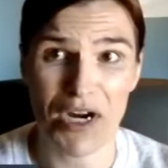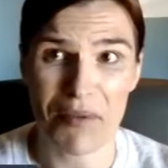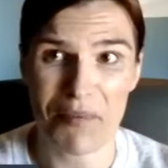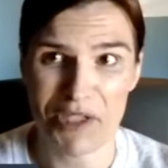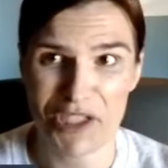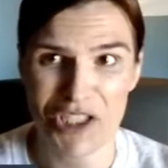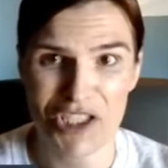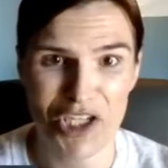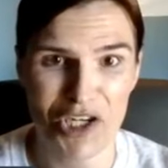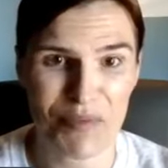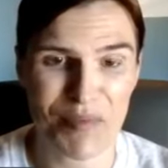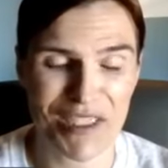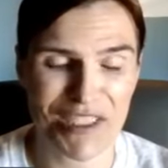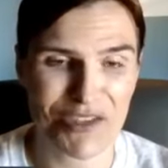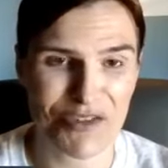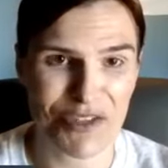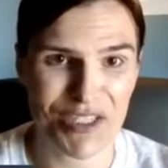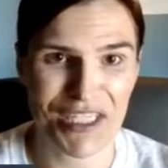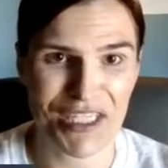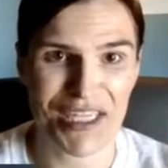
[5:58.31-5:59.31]
I'm going to share my
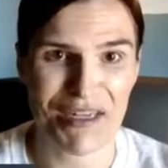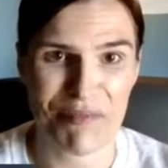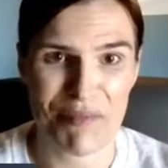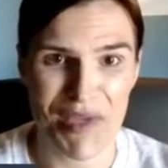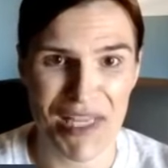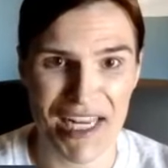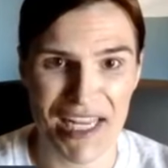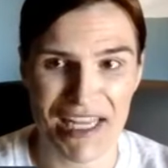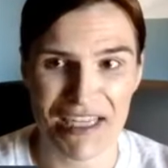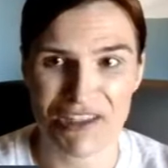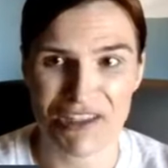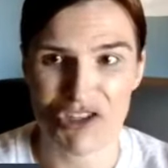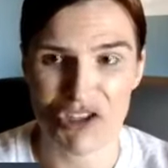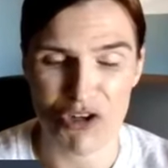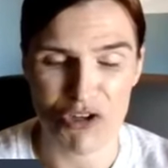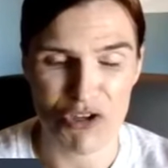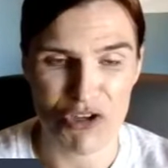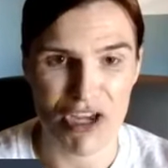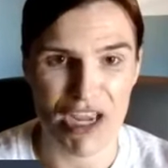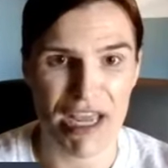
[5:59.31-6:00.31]
screen in a minute and show
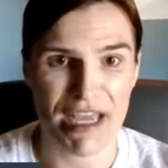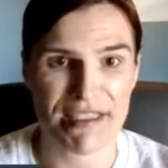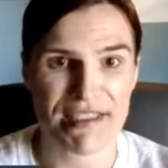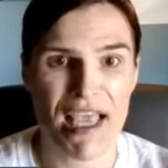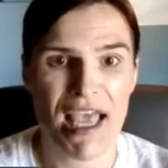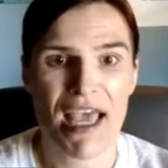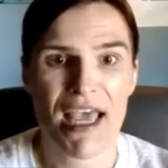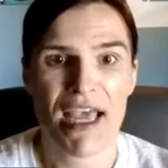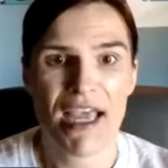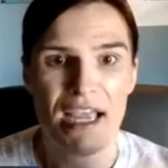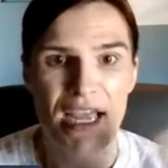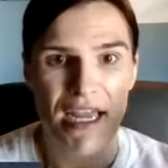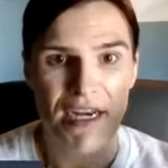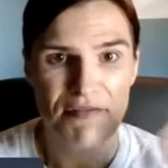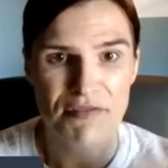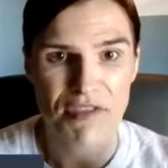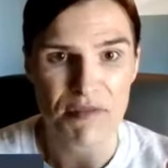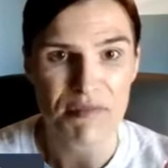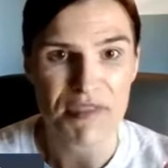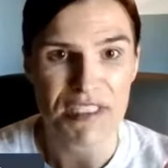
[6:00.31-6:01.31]
you guys kind of
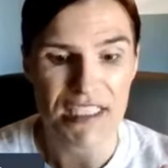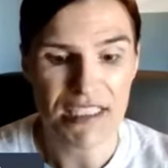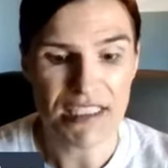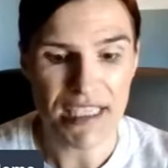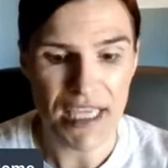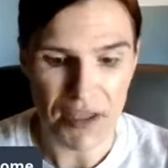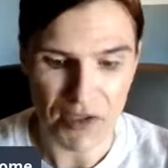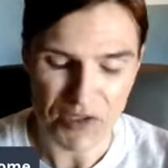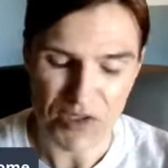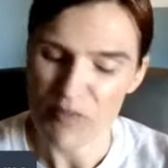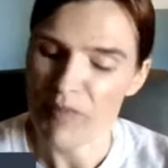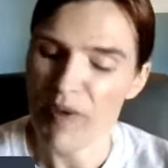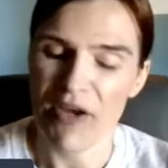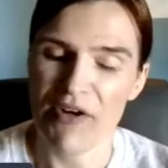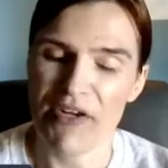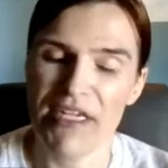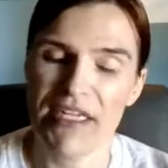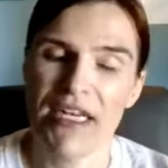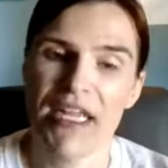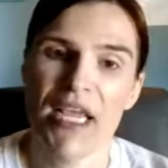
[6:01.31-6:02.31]
some details about
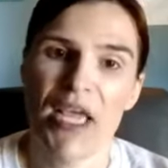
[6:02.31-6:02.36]
it.